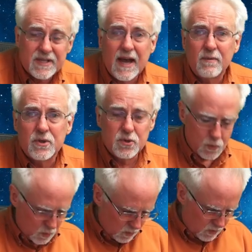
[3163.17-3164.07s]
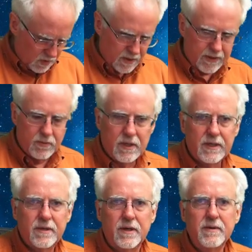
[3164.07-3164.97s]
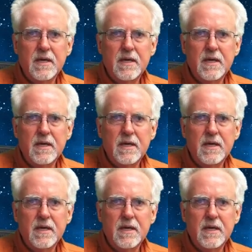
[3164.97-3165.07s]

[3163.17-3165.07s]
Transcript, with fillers: That was really, really good.